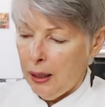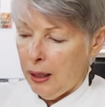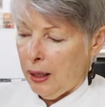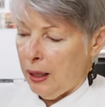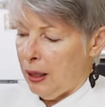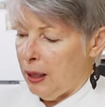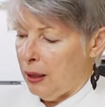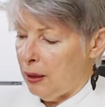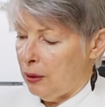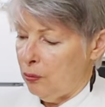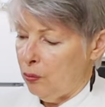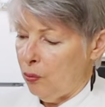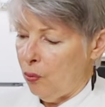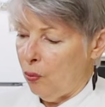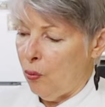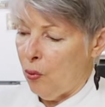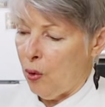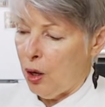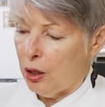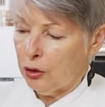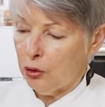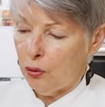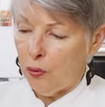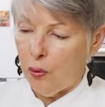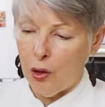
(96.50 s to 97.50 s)
And
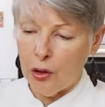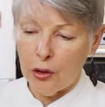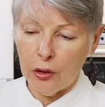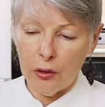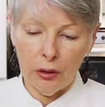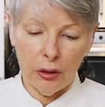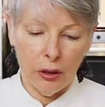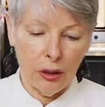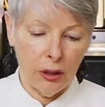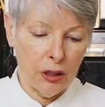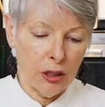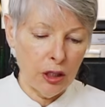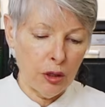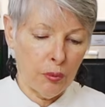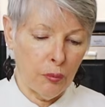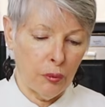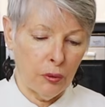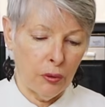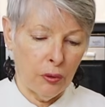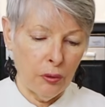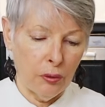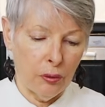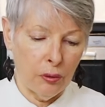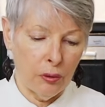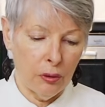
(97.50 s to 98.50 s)
1/4
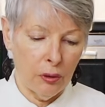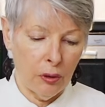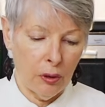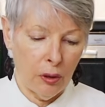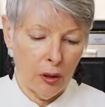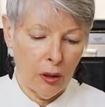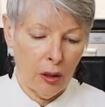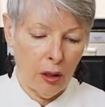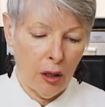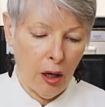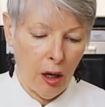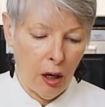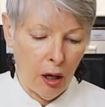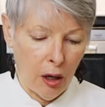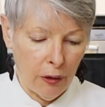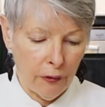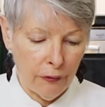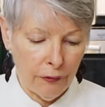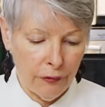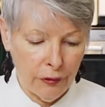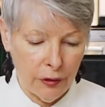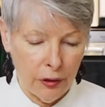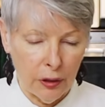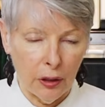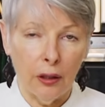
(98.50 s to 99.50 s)
teaspoon
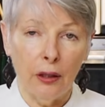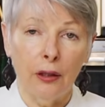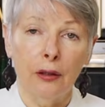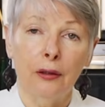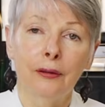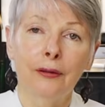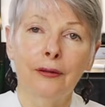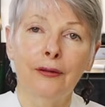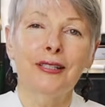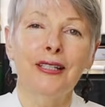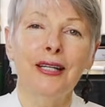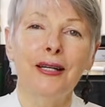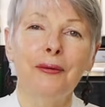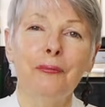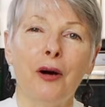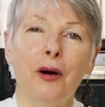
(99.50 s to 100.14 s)
of the sea